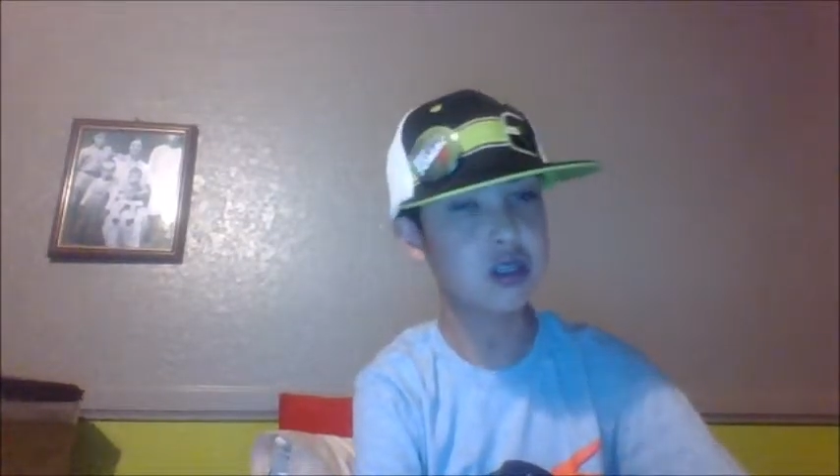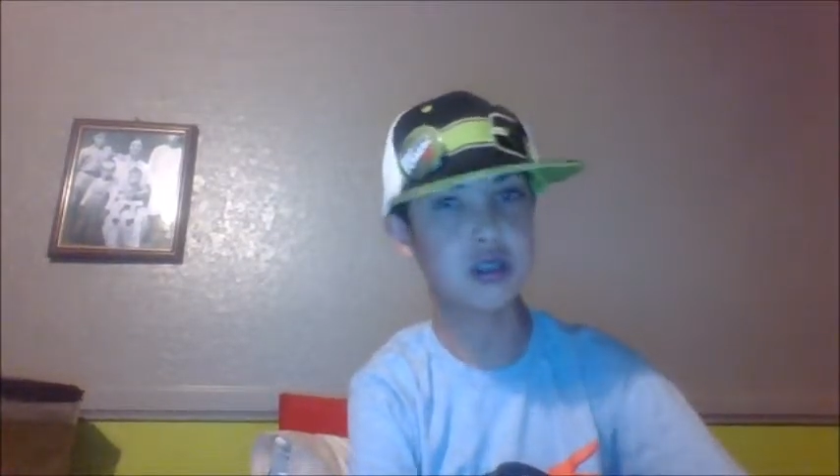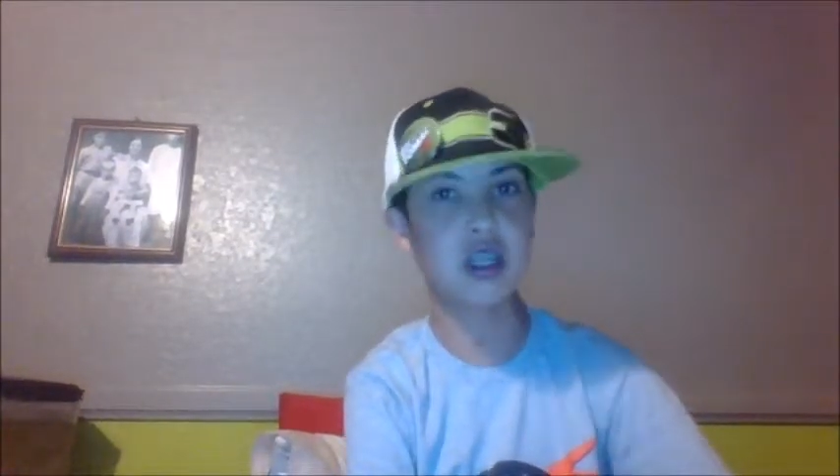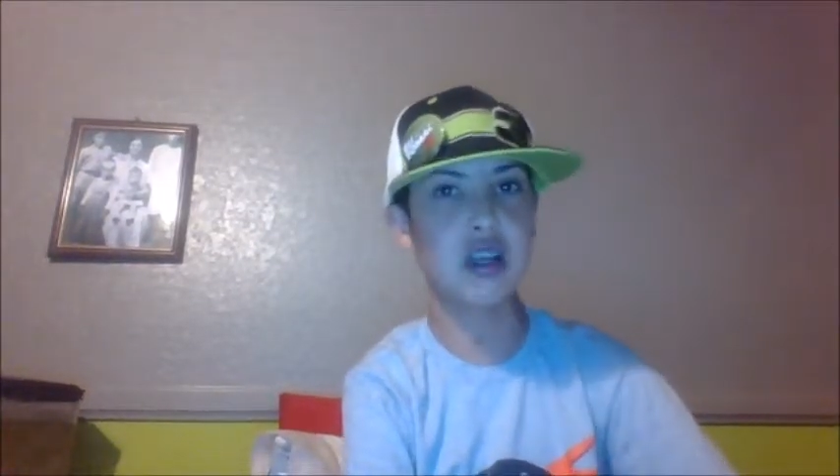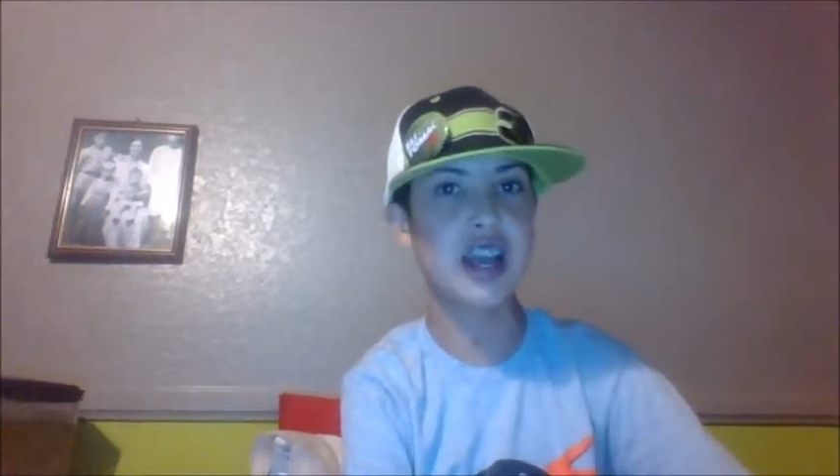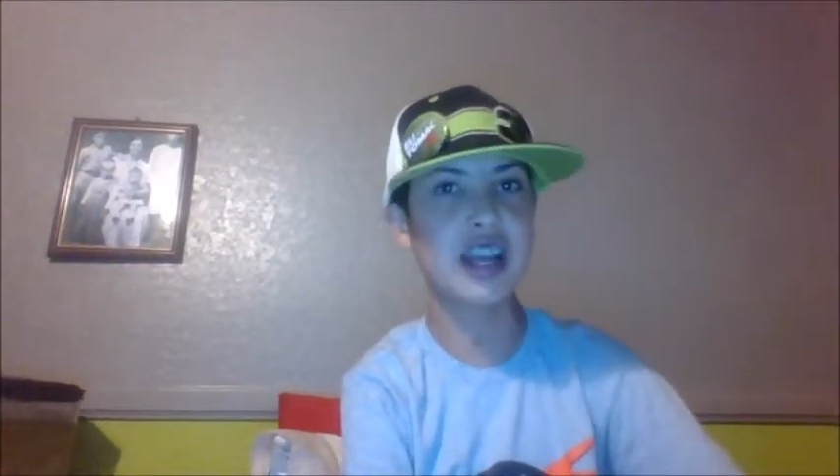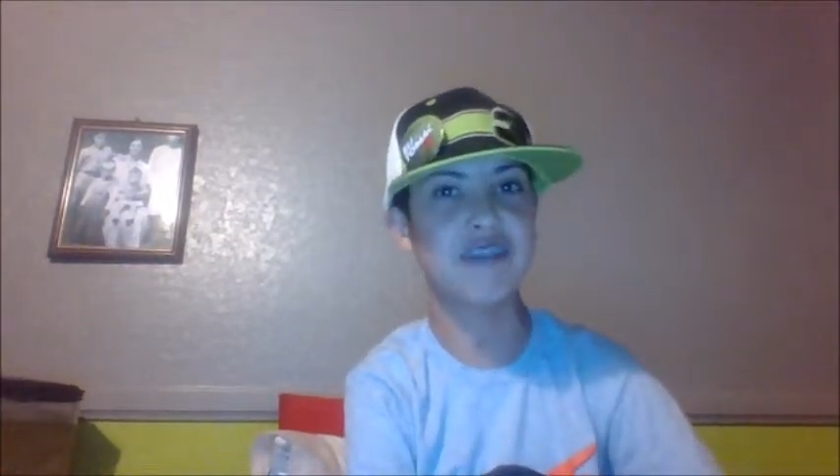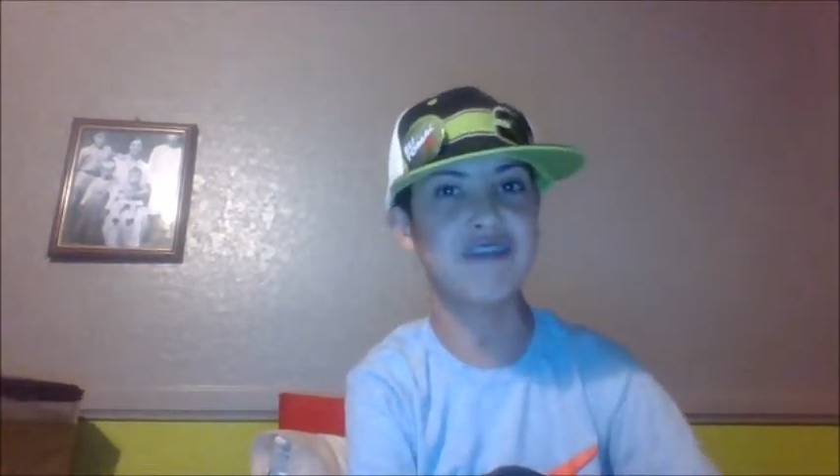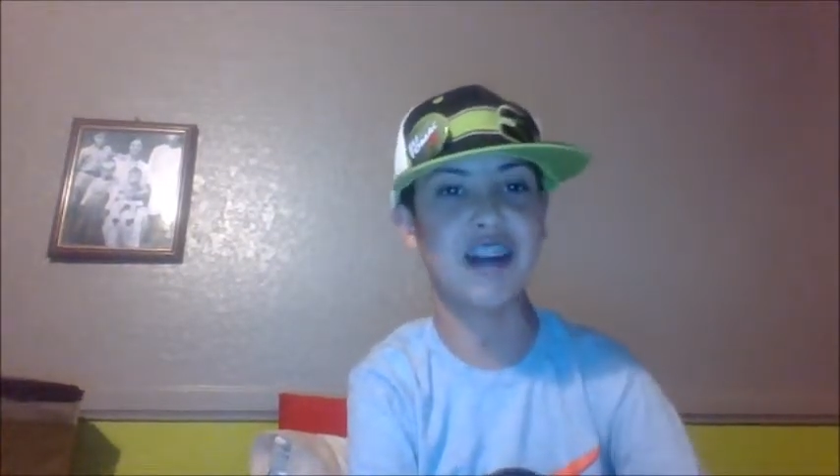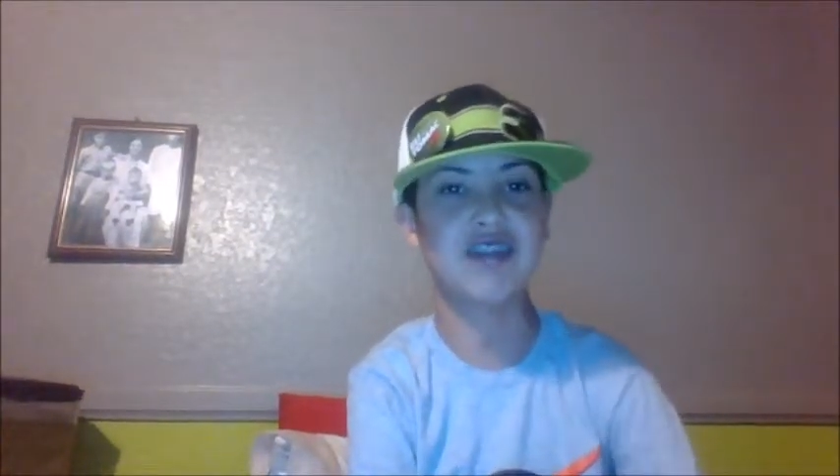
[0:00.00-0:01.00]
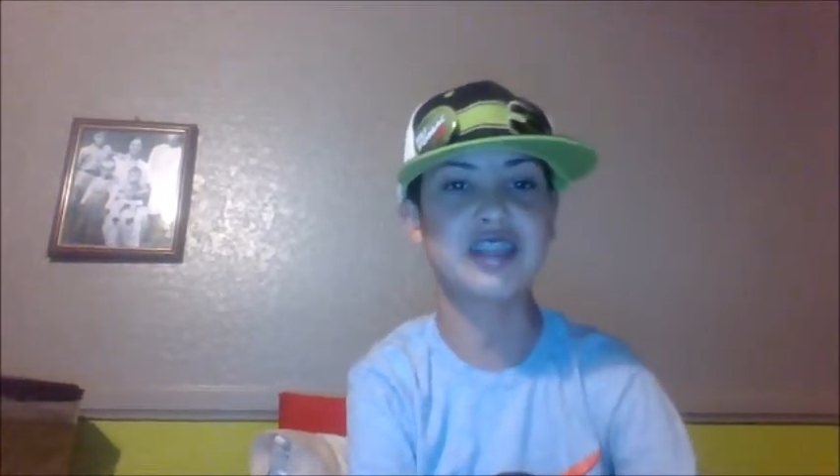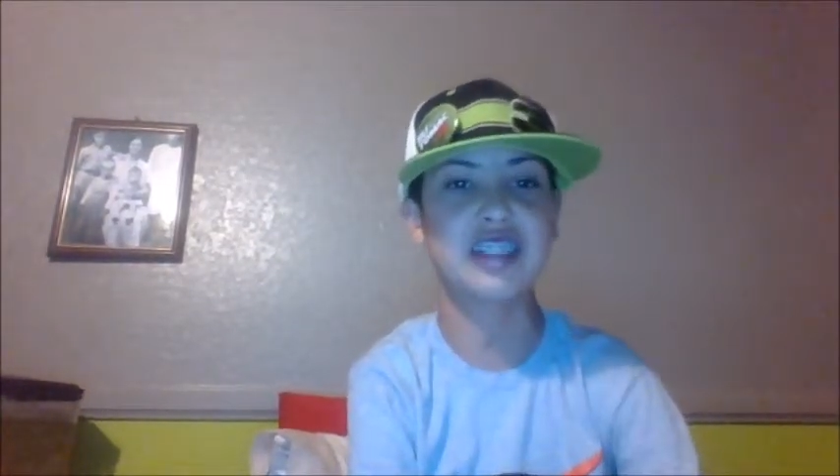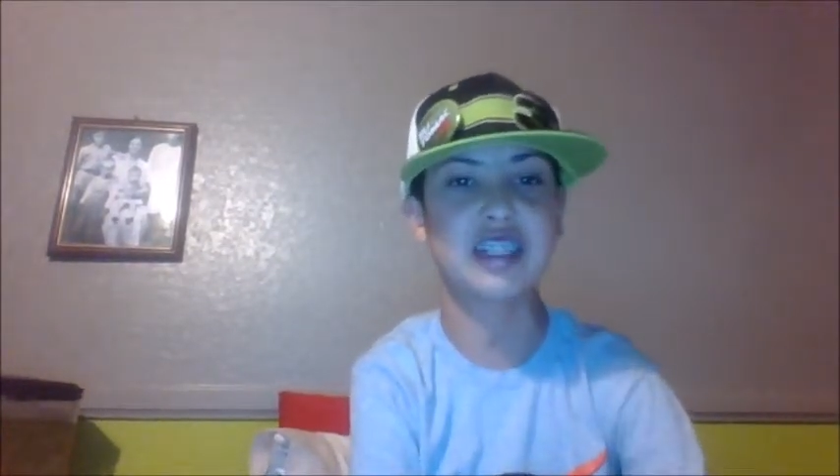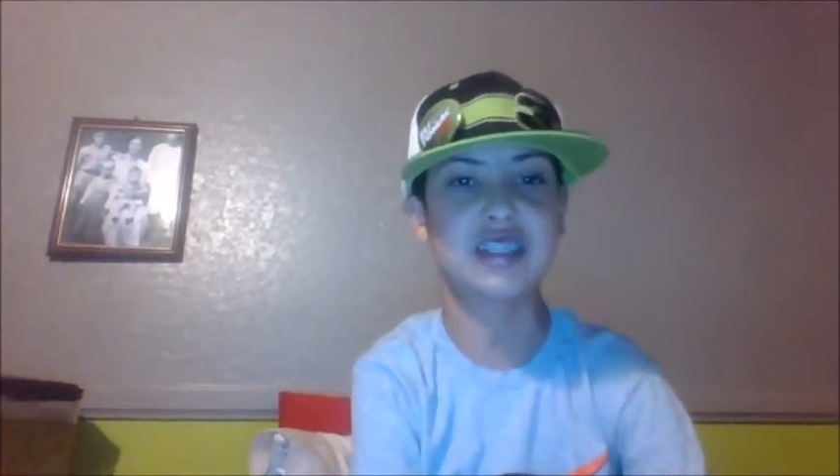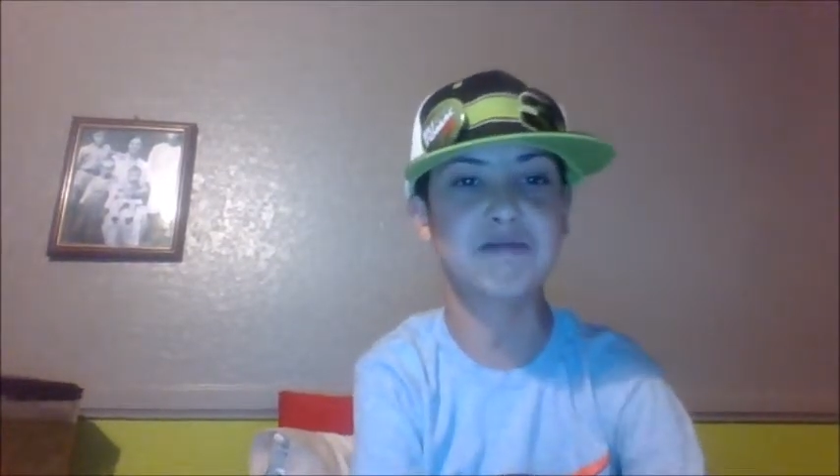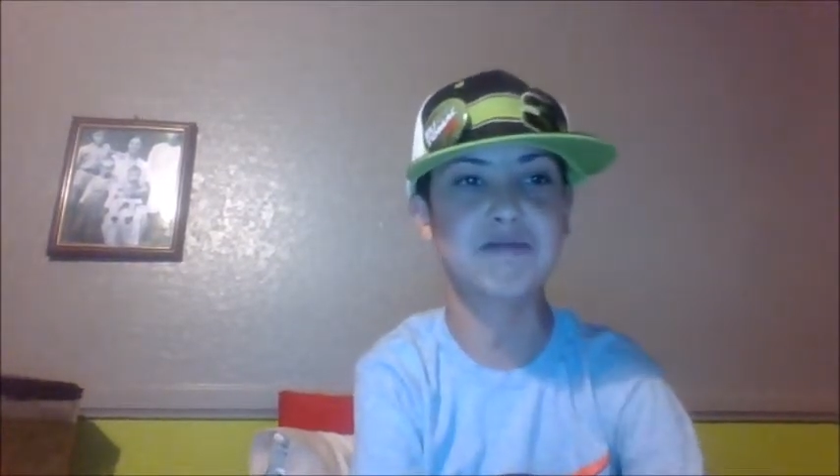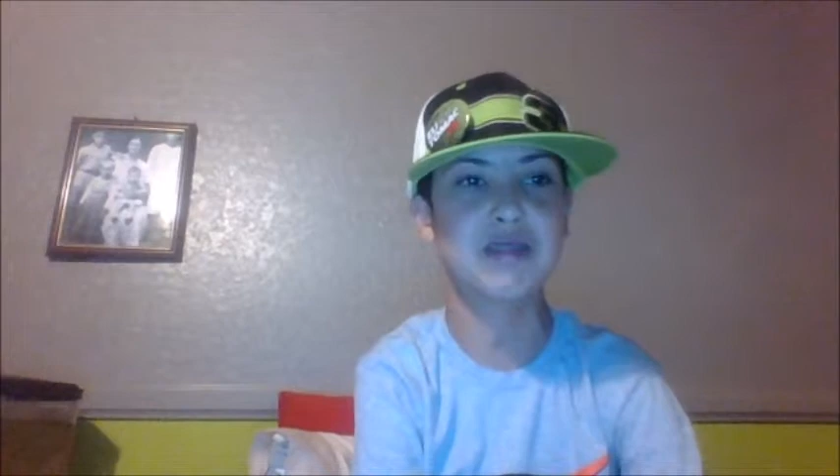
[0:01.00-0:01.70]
so yeah, in round six,